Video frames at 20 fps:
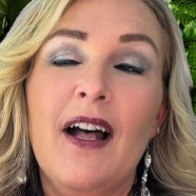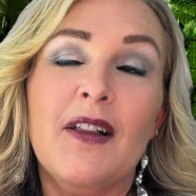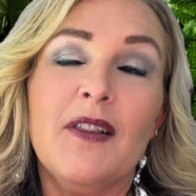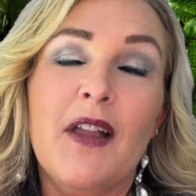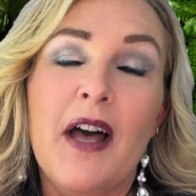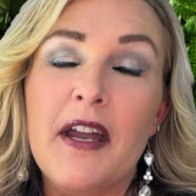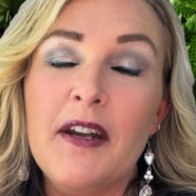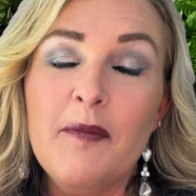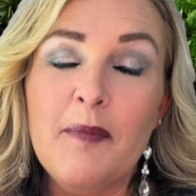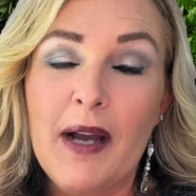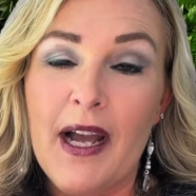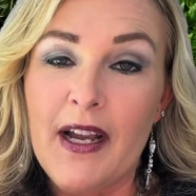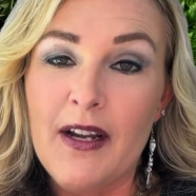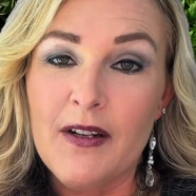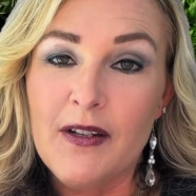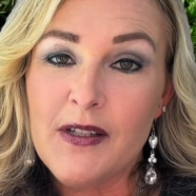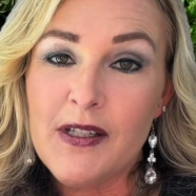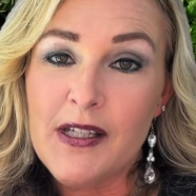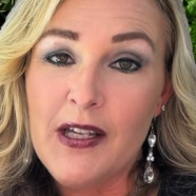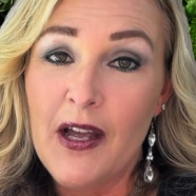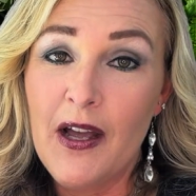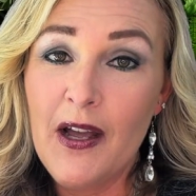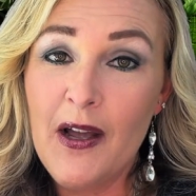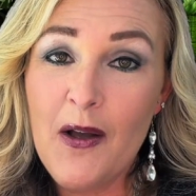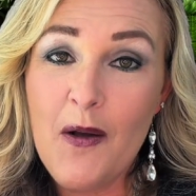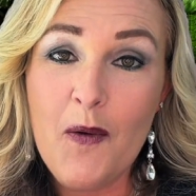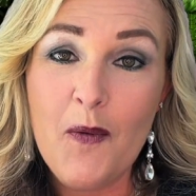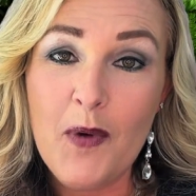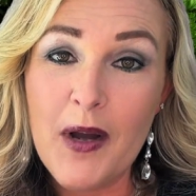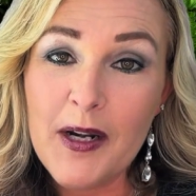lot of buyers
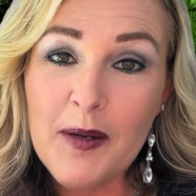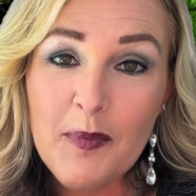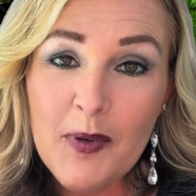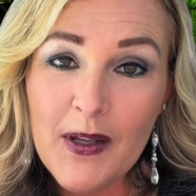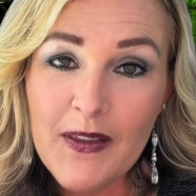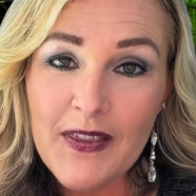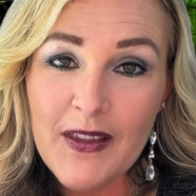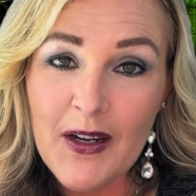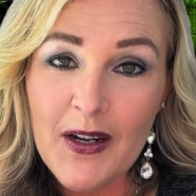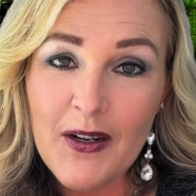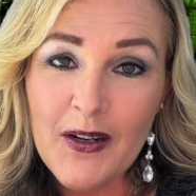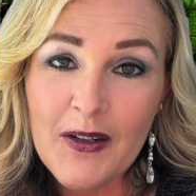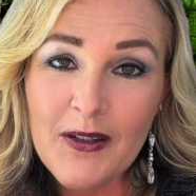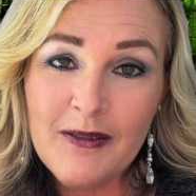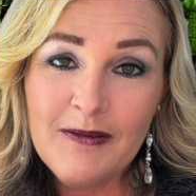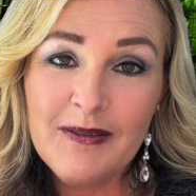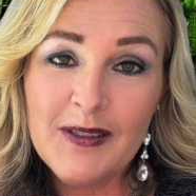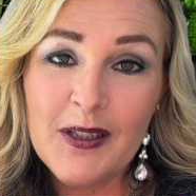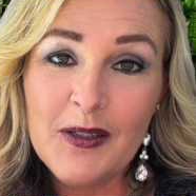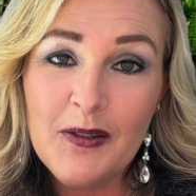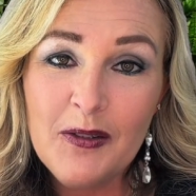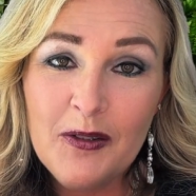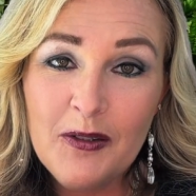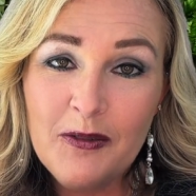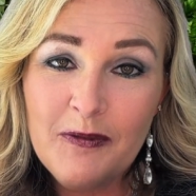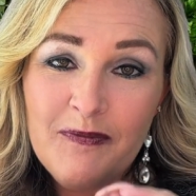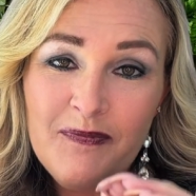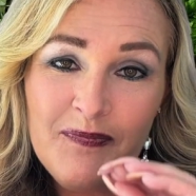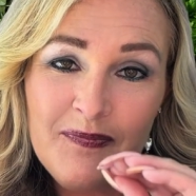want to put their little